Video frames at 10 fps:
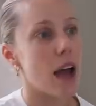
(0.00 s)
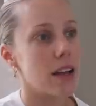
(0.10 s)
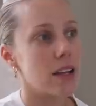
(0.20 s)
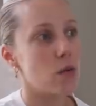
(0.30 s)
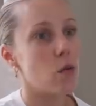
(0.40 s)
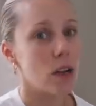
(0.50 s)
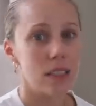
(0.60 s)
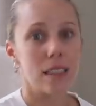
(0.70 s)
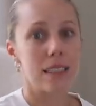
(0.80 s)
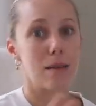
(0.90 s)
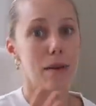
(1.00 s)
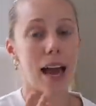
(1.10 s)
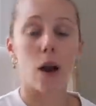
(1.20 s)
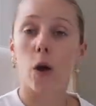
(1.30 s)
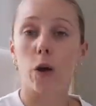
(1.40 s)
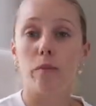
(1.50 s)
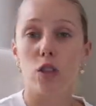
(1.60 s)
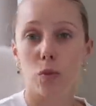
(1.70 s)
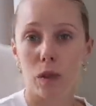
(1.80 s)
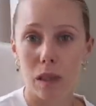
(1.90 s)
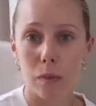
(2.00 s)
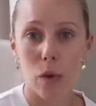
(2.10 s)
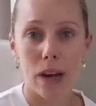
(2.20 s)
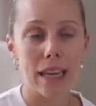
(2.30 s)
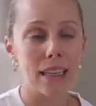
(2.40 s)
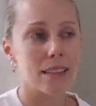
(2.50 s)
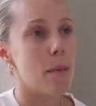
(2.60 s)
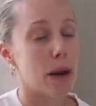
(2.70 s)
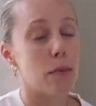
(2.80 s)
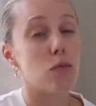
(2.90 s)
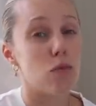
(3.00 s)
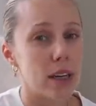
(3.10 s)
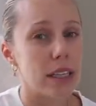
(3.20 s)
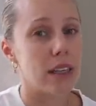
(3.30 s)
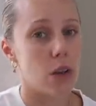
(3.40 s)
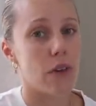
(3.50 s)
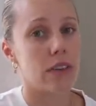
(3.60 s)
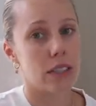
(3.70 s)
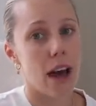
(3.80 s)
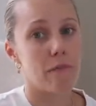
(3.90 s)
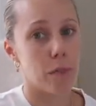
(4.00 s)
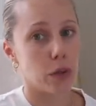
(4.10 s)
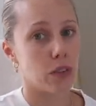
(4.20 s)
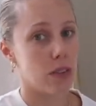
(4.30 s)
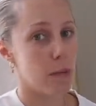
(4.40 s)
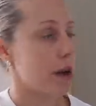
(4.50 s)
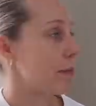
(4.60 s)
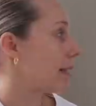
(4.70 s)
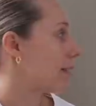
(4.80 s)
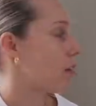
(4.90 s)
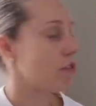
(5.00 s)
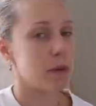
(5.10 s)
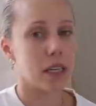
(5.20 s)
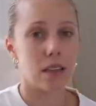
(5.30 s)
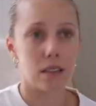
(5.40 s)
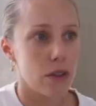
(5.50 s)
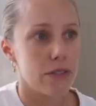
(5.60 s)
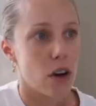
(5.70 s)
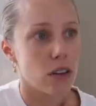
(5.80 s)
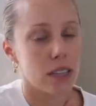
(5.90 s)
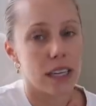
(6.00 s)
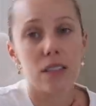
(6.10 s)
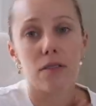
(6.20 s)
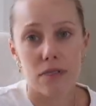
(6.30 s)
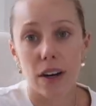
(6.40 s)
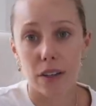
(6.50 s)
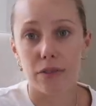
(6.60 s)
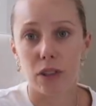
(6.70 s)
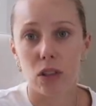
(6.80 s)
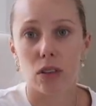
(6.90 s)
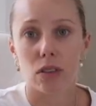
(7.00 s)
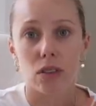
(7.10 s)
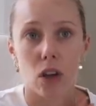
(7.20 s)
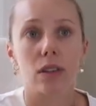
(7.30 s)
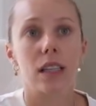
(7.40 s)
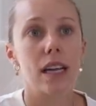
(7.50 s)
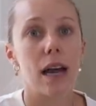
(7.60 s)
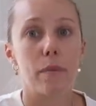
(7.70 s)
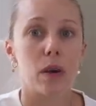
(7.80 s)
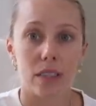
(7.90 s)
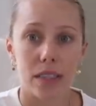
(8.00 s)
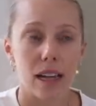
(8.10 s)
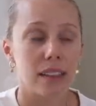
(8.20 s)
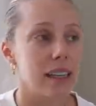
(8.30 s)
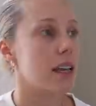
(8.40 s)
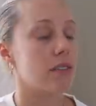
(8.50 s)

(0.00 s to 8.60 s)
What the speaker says: I wanted to be at home just with the boys, but I'm really nervous to have both of them by myself because Fox is a very full-on toddler and personality.